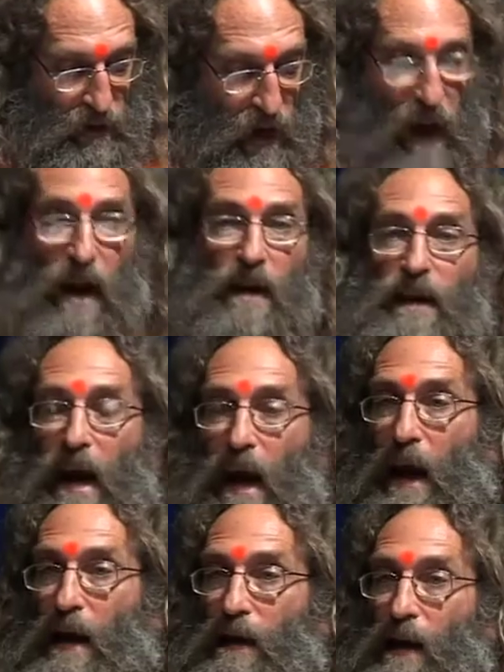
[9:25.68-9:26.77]
it
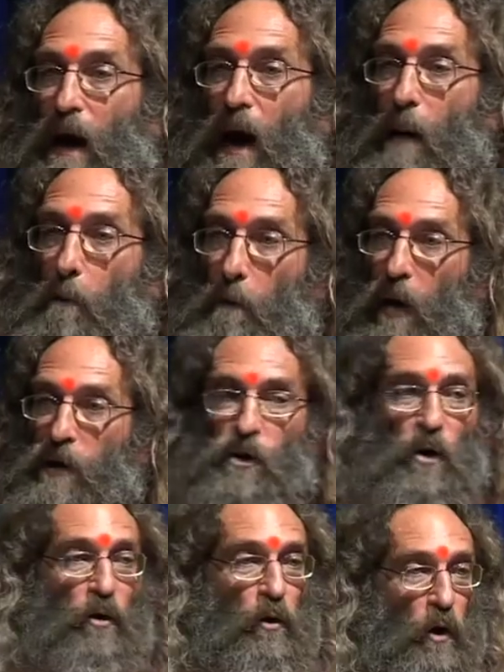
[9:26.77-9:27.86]
gained a much
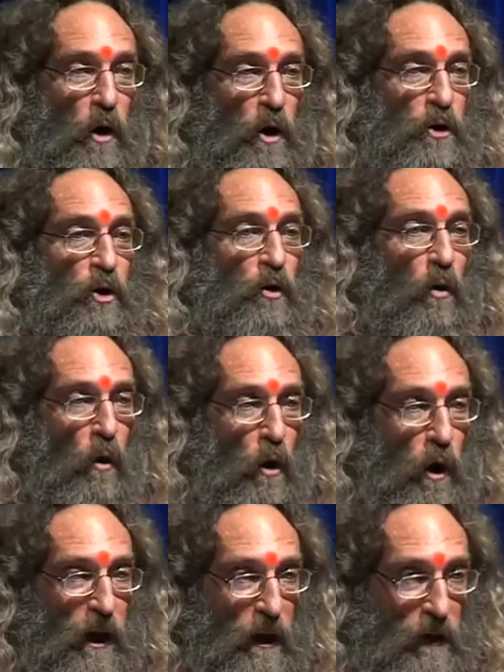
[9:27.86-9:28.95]
larger
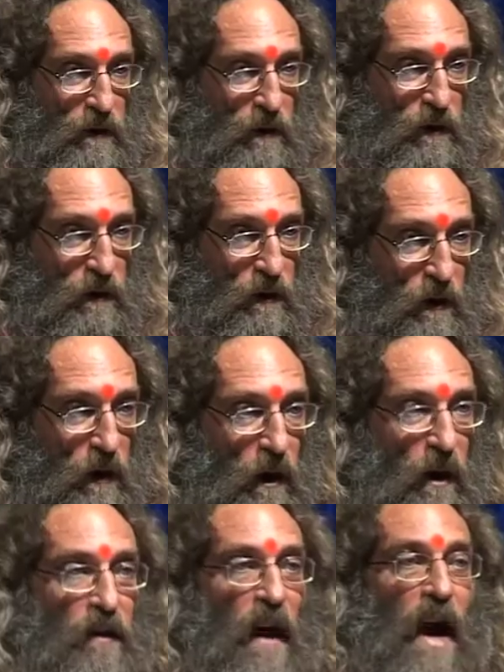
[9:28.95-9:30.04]
audience
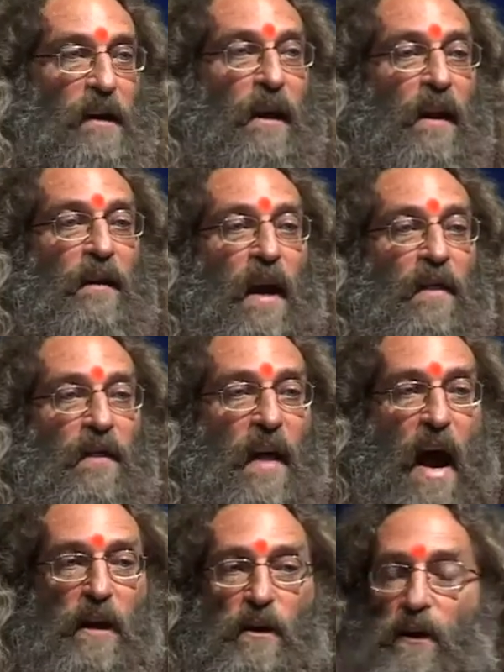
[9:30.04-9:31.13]
than
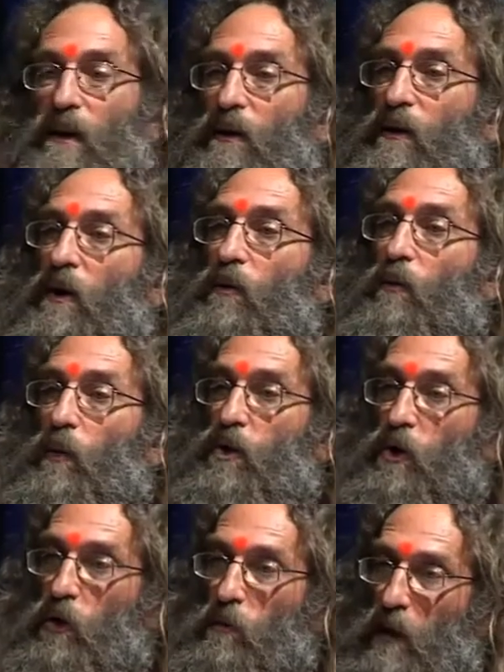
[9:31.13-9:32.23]
that which
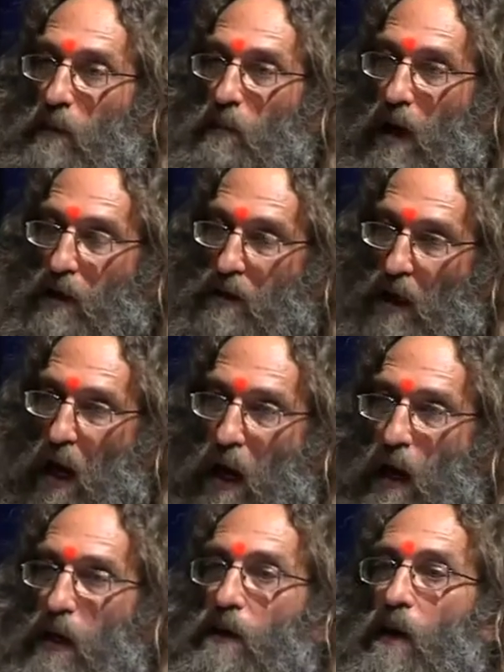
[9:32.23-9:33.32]
could be
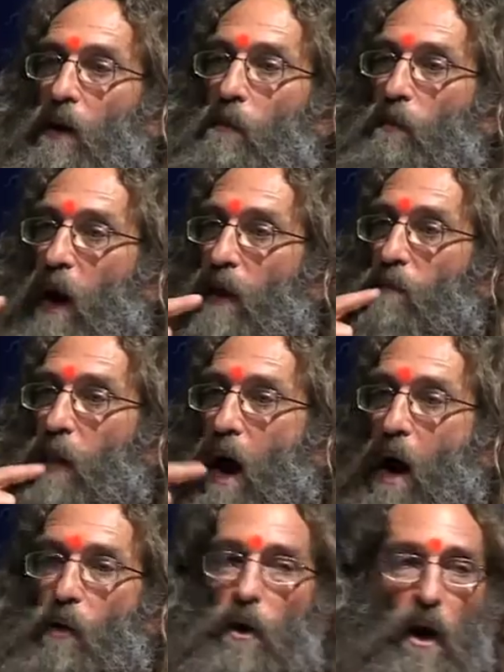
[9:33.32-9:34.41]
maintained by the
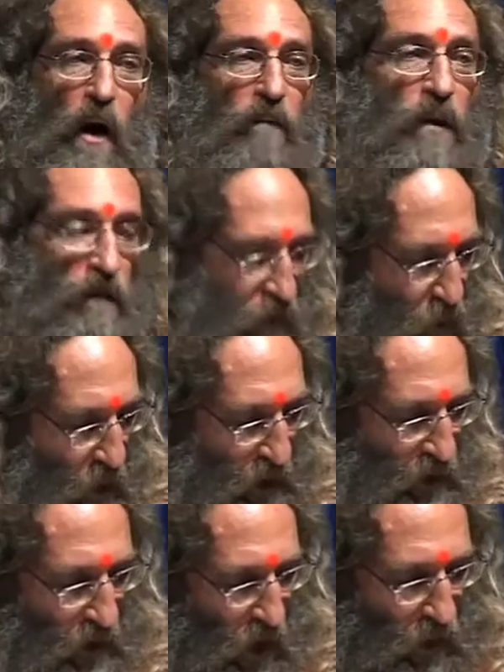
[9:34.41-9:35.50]
power of the
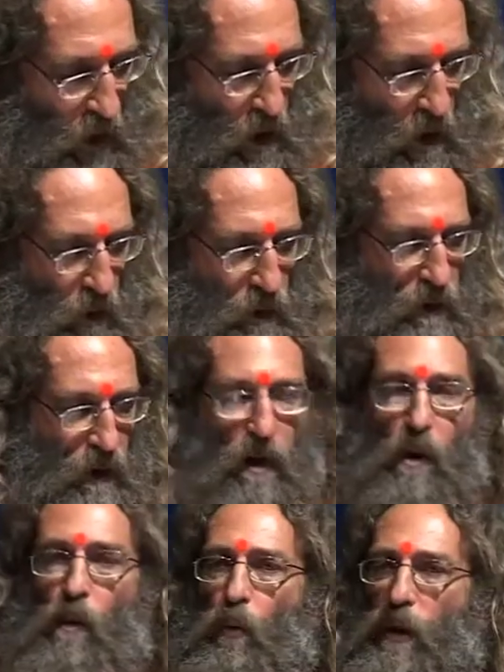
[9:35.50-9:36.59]
voice alone,
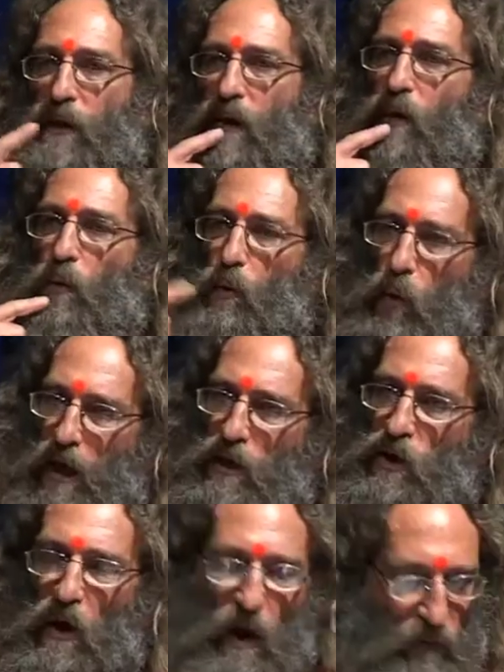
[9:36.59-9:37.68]
within the
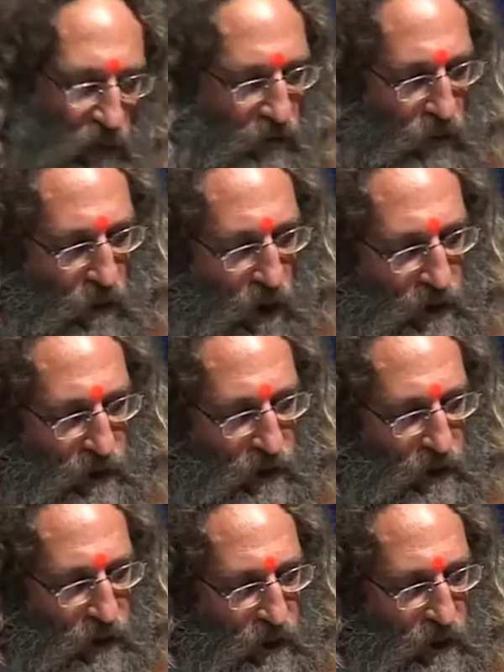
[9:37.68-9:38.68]
reach of the voice,